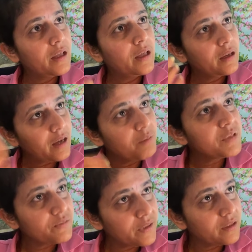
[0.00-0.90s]
comes
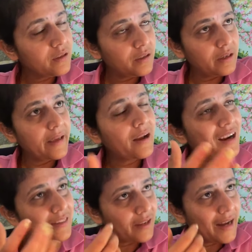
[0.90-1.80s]
with like
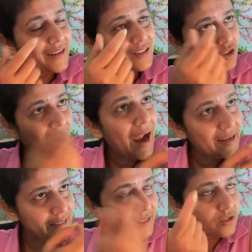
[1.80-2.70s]
arthritis or
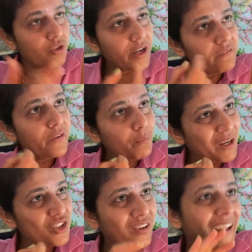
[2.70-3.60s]
itis or
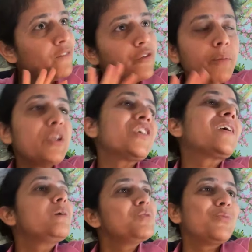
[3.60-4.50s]
inflammation. Inflammation
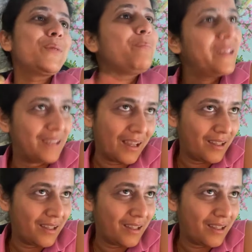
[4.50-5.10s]
comes with pitta.